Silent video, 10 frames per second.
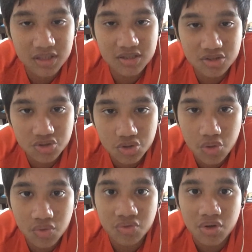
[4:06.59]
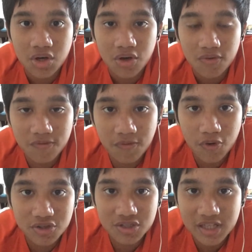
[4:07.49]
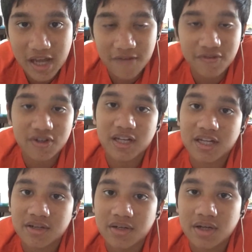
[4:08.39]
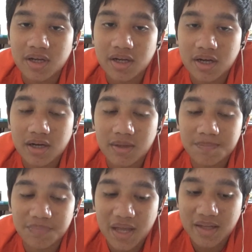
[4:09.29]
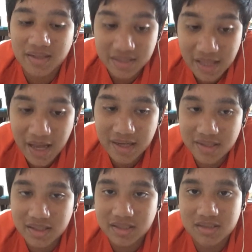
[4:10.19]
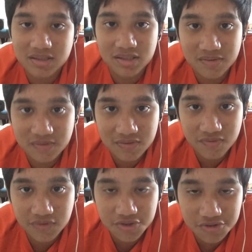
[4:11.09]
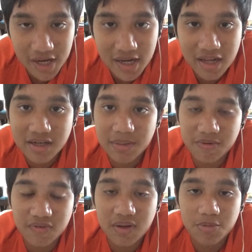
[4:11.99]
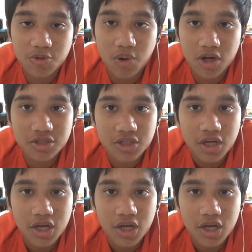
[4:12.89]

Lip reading: They just don't force the effort in, and that is a frustrating type of team to watch,